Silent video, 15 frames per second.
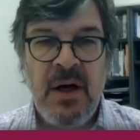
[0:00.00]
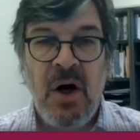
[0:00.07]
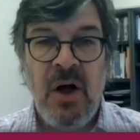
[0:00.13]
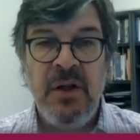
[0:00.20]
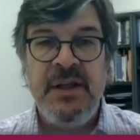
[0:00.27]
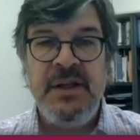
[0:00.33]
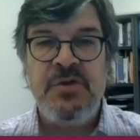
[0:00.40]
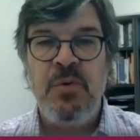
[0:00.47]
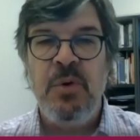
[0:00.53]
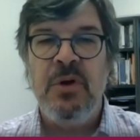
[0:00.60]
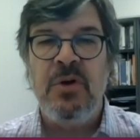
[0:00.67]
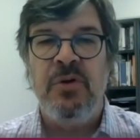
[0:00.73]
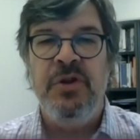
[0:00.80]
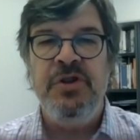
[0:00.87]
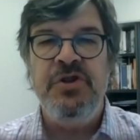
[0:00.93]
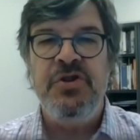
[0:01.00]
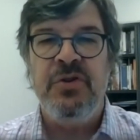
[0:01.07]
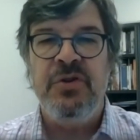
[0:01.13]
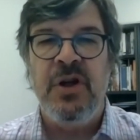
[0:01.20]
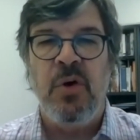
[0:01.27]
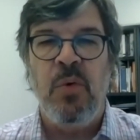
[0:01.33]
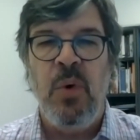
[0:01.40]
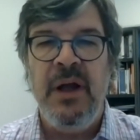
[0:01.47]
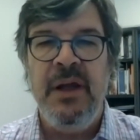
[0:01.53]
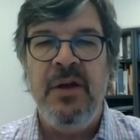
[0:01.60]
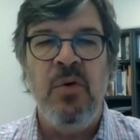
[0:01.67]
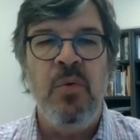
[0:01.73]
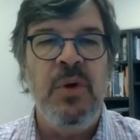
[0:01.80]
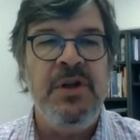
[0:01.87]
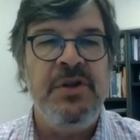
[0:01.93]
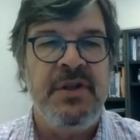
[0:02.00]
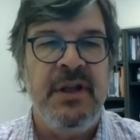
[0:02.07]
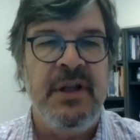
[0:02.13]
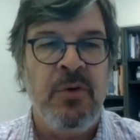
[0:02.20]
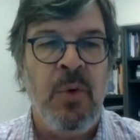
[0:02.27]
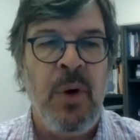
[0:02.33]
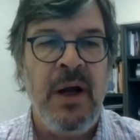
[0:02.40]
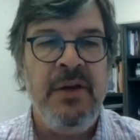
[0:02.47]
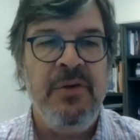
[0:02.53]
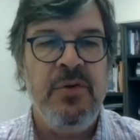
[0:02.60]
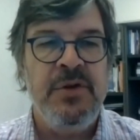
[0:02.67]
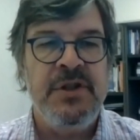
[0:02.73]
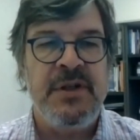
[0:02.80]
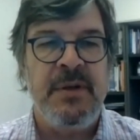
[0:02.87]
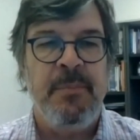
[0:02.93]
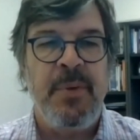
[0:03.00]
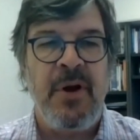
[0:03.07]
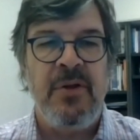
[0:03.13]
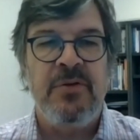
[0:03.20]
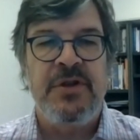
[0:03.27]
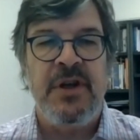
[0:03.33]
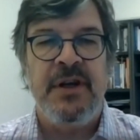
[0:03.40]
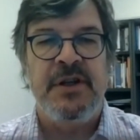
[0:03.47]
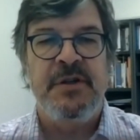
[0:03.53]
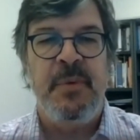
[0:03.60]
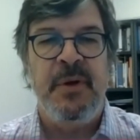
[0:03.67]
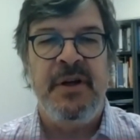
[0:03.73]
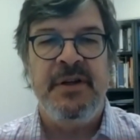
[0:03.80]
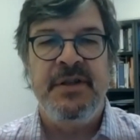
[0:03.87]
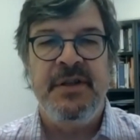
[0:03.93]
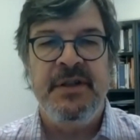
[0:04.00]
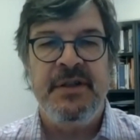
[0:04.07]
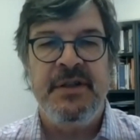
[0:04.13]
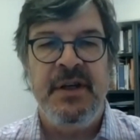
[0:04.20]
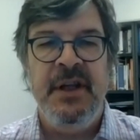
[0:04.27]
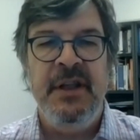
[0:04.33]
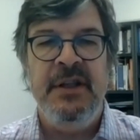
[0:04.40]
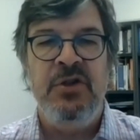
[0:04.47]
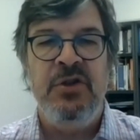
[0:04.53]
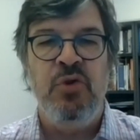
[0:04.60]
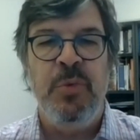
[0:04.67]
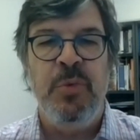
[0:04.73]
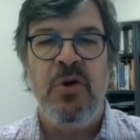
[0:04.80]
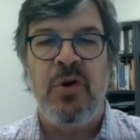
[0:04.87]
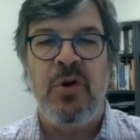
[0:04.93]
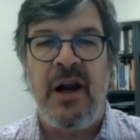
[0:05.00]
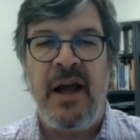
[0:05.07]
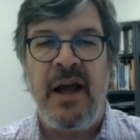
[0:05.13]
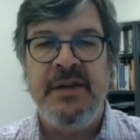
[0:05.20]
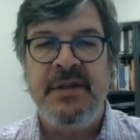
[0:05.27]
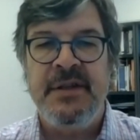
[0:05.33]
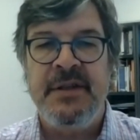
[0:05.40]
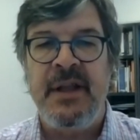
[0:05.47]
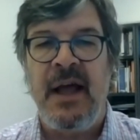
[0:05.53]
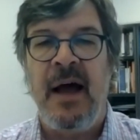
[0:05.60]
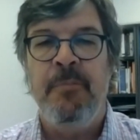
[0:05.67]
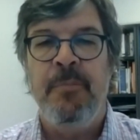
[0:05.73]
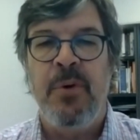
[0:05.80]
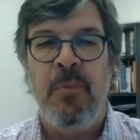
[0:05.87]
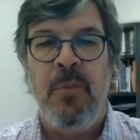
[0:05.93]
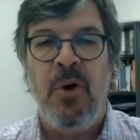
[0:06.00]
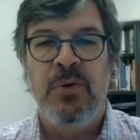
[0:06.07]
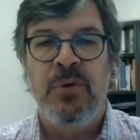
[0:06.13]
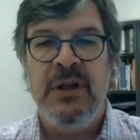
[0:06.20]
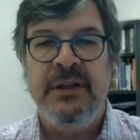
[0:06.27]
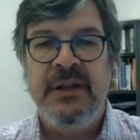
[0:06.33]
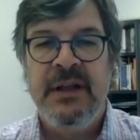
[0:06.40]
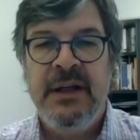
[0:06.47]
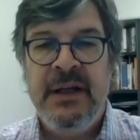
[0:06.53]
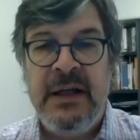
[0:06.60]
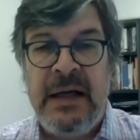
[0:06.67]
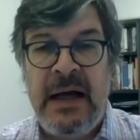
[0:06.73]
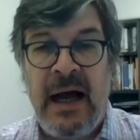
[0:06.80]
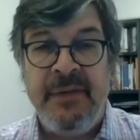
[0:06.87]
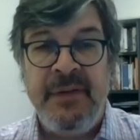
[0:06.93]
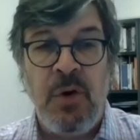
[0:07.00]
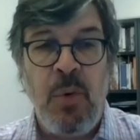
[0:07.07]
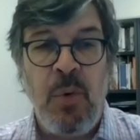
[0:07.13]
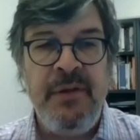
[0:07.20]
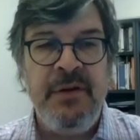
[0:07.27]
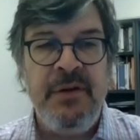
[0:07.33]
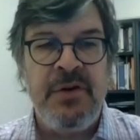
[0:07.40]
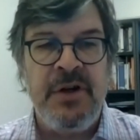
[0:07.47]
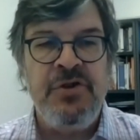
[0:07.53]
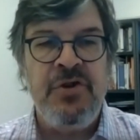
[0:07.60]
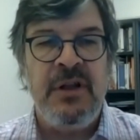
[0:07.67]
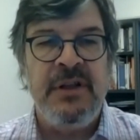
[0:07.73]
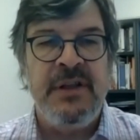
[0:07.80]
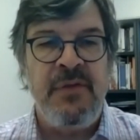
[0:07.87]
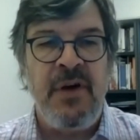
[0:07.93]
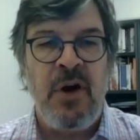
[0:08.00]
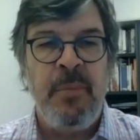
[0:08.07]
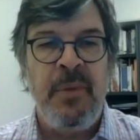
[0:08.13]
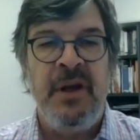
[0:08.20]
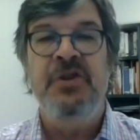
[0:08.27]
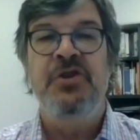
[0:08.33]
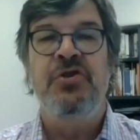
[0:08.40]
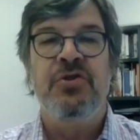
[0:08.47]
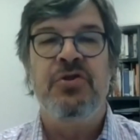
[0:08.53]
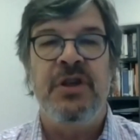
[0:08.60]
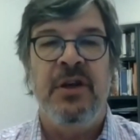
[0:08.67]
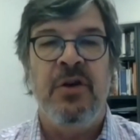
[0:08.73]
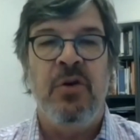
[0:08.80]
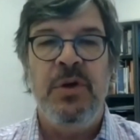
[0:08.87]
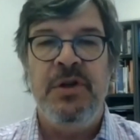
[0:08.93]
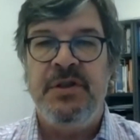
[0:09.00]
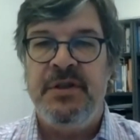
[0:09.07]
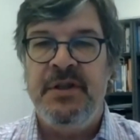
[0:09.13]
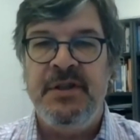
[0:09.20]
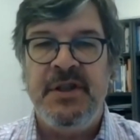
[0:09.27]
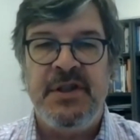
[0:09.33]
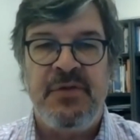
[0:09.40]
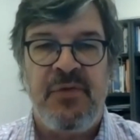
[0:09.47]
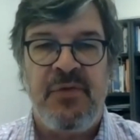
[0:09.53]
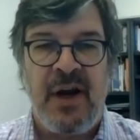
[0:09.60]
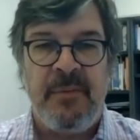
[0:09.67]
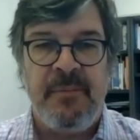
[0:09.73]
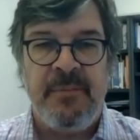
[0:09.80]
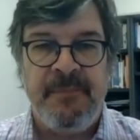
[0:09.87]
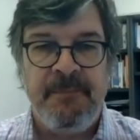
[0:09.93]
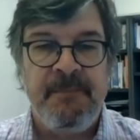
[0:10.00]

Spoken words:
All this will condition the way in which the wine tourism products and experiences need to be organized and promoted, and the wider regional development issues in which this is framed.